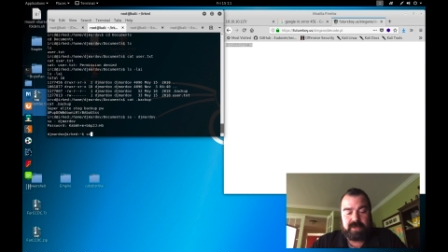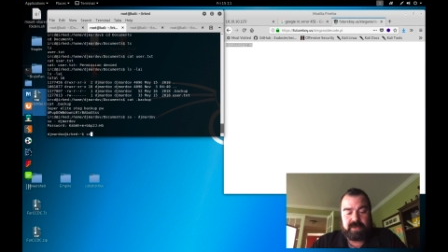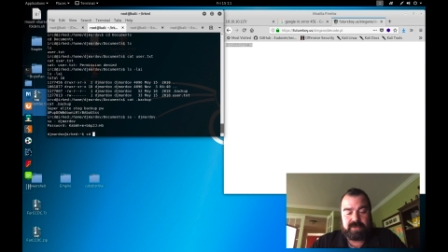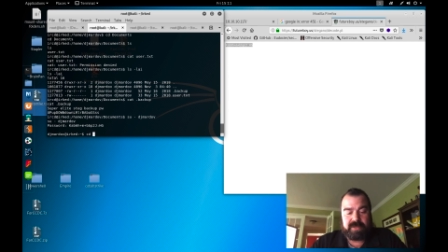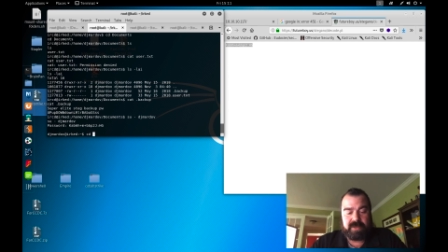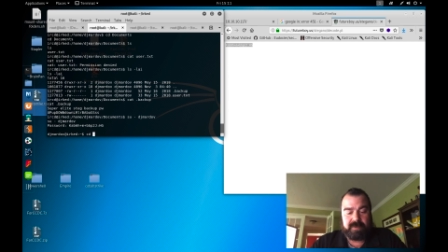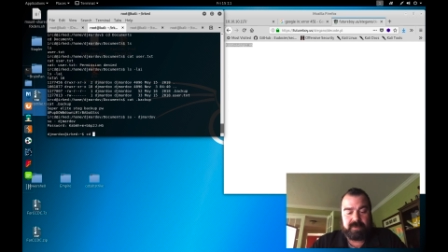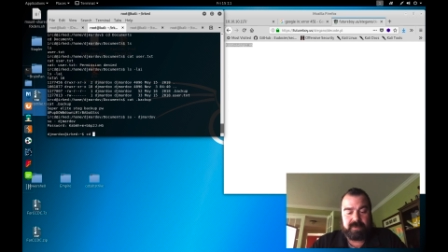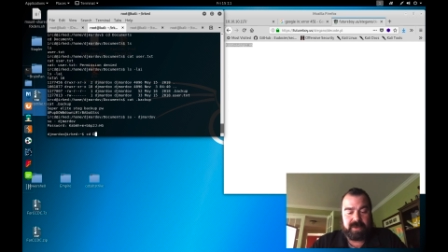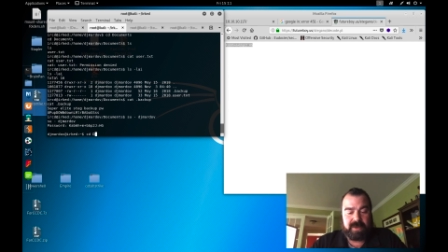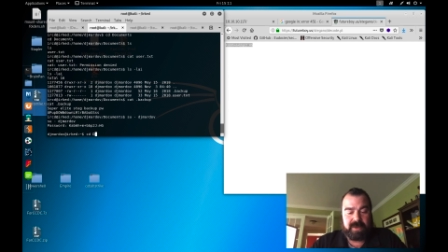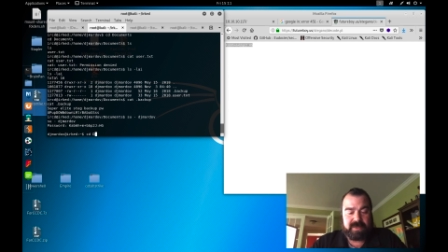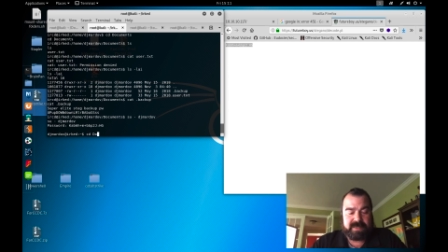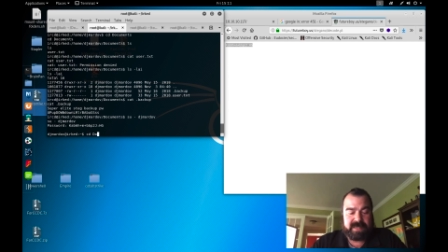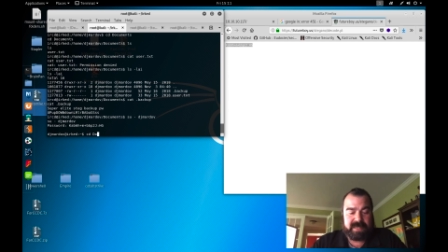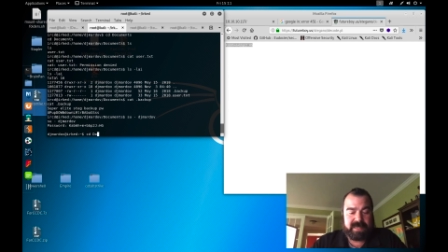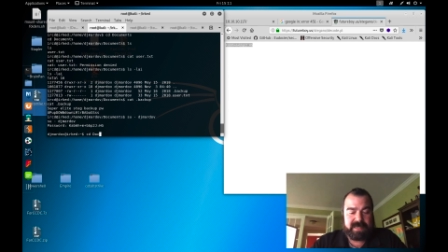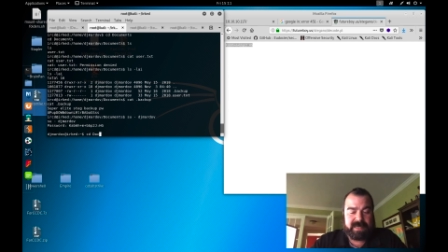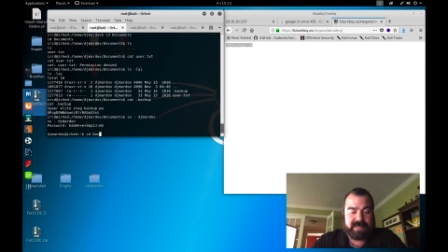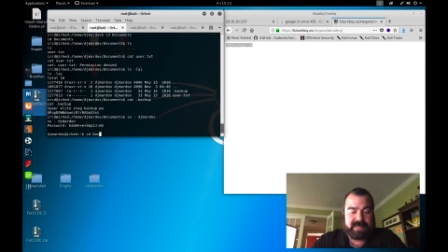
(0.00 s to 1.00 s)
So we go to
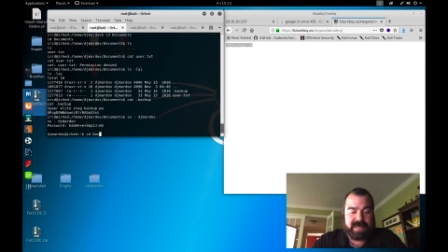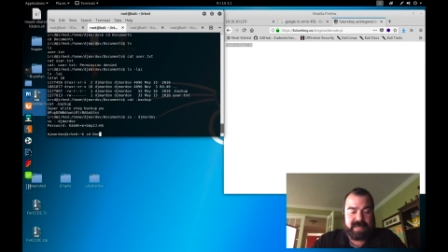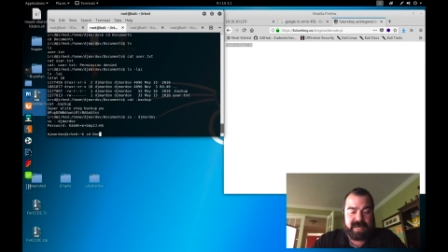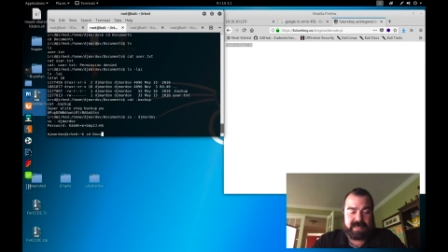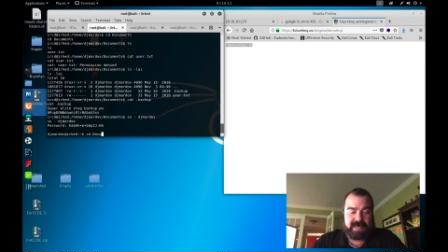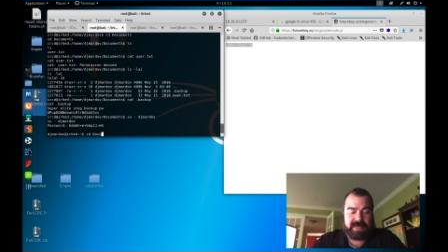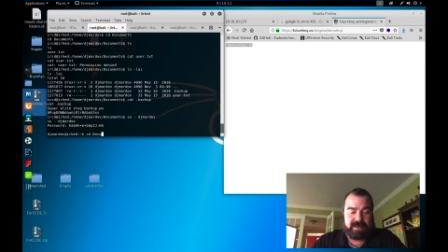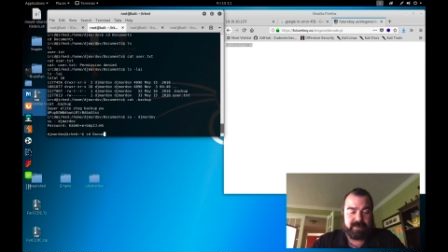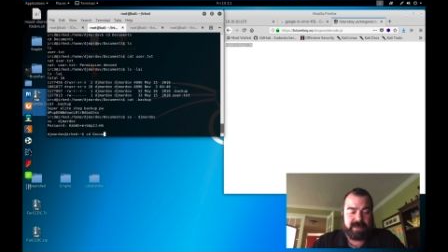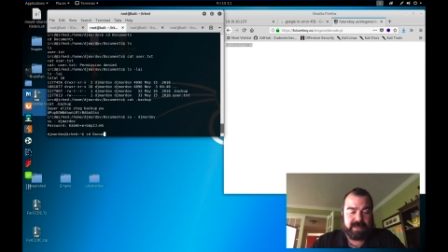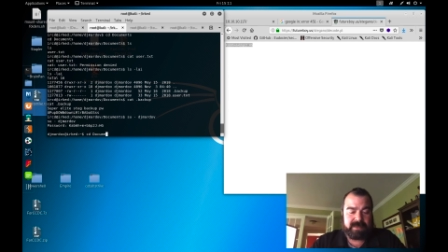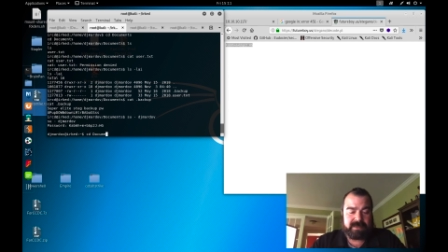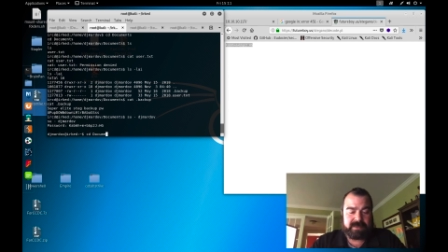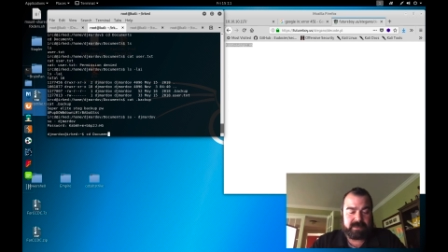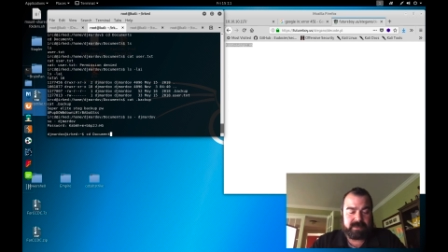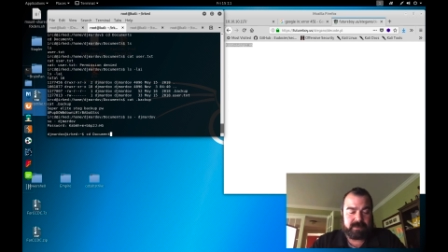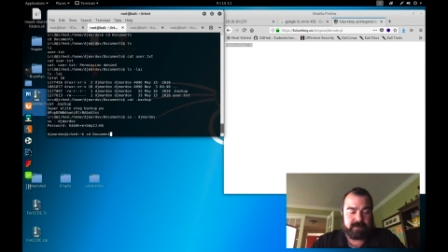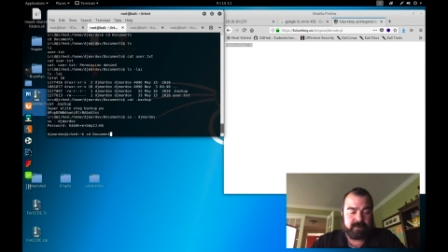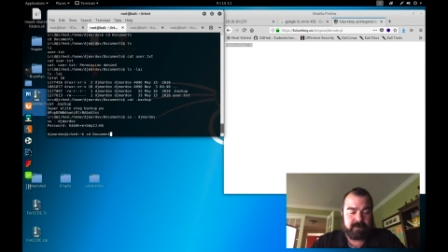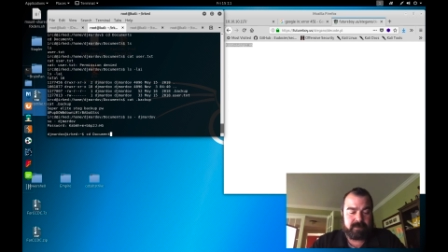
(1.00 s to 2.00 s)
CD documents,